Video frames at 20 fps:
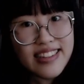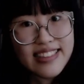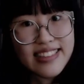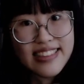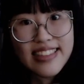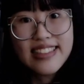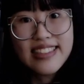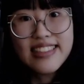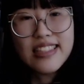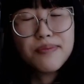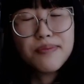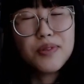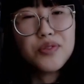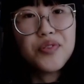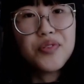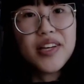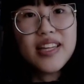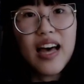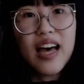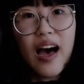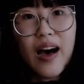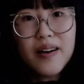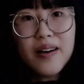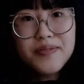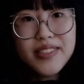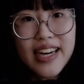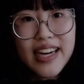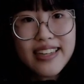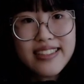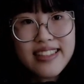the distance between the
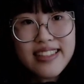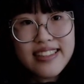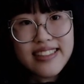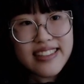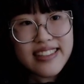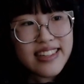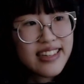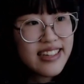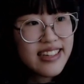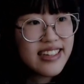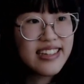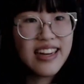objects is good.